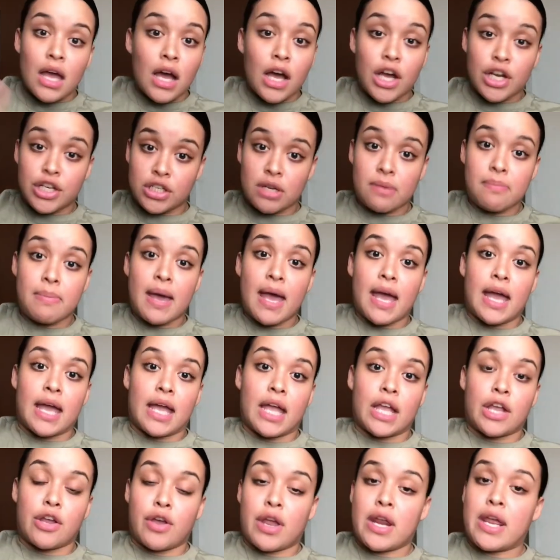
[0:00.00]
a shitbag
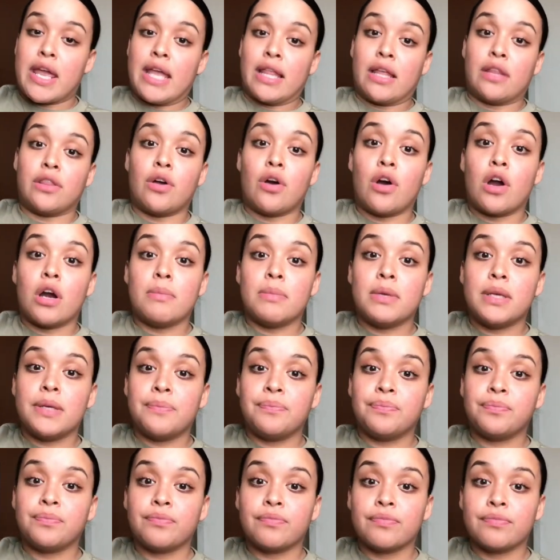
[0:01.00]
and you're getting kicked out the
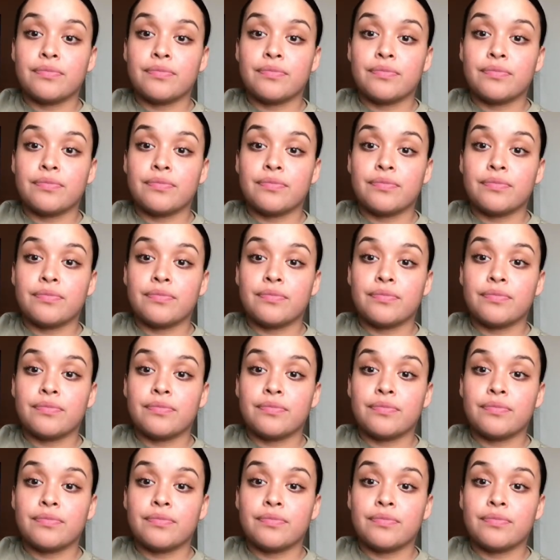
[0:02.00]
Army,